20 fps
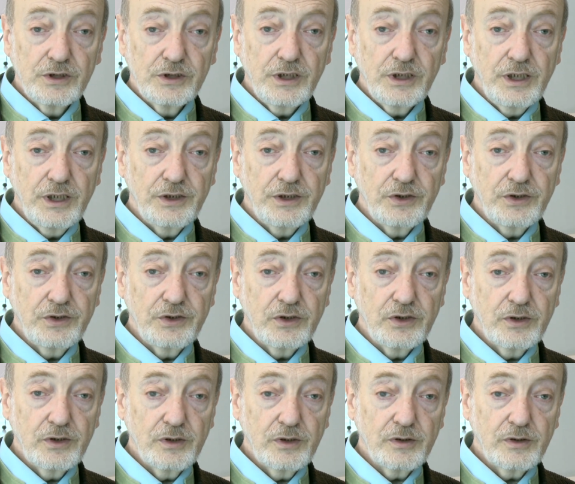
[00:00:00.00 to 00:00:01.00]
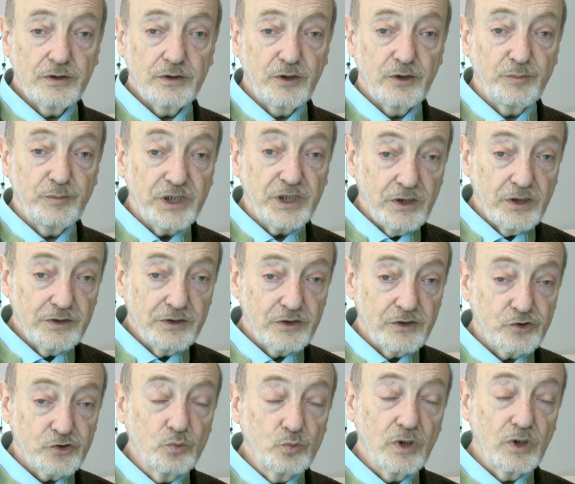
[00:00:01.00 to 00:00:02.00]
and uh, the, many, the
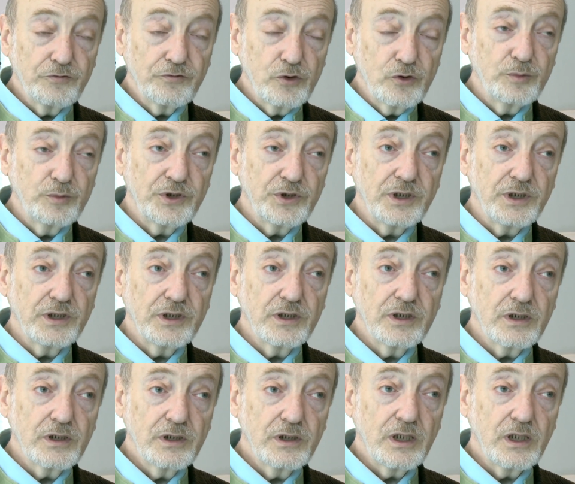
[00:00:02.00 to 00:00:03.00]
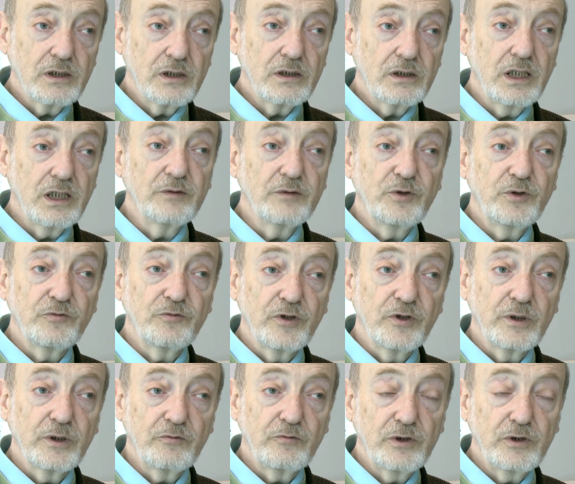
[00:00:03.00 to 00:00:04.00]
School of Commoning
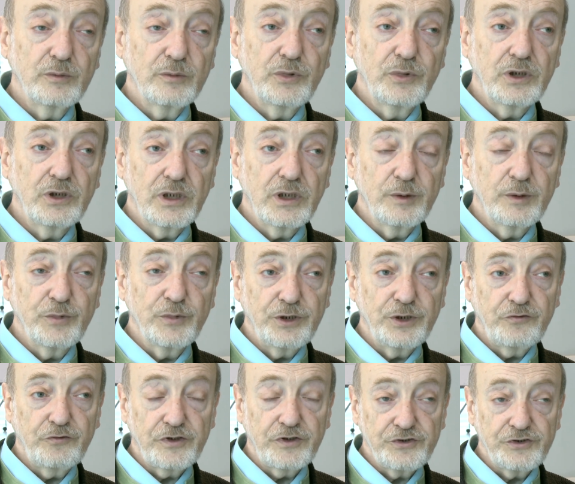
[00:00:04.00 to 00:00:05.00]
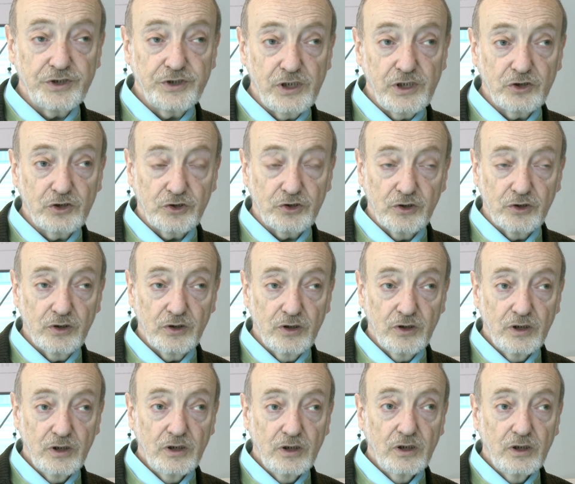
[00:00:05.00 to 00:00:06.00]
everywhere will be a manifestation
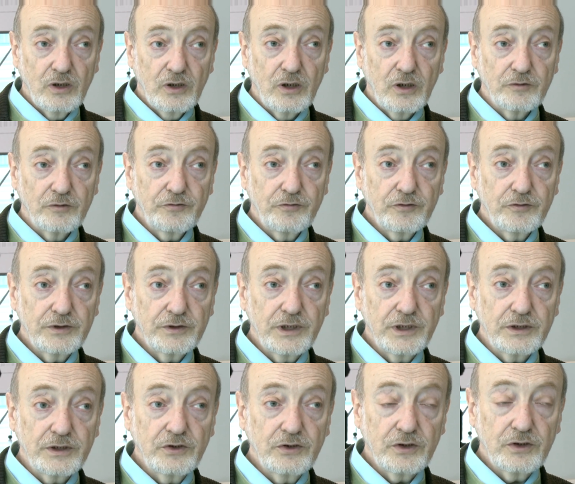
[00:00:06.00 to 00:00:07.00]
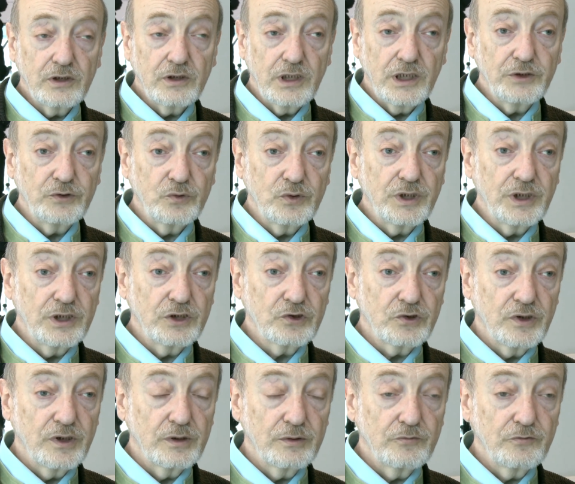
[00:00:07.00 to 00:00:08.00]
of that
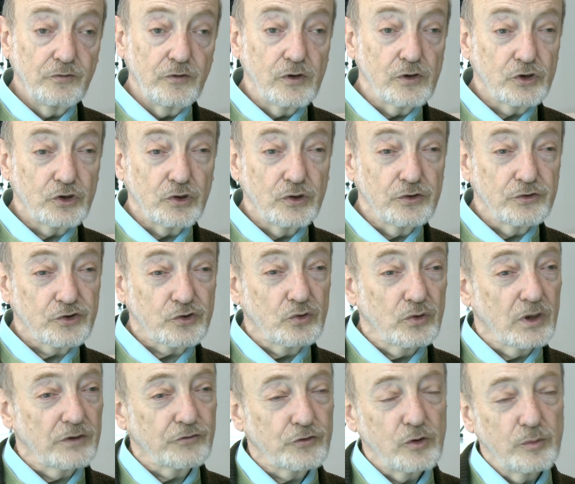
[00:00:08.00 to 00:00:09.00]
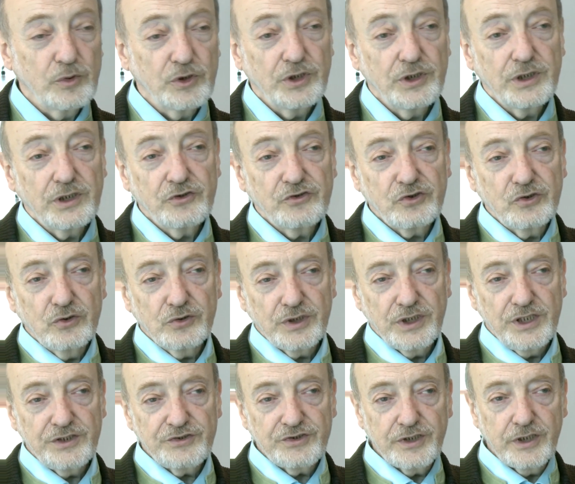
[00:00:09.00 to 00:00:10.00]
educational function. School of Commoning is not
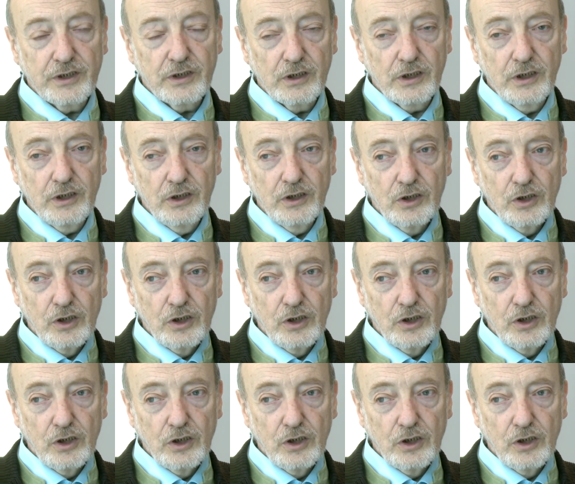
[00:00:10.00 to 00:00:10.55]
necessarily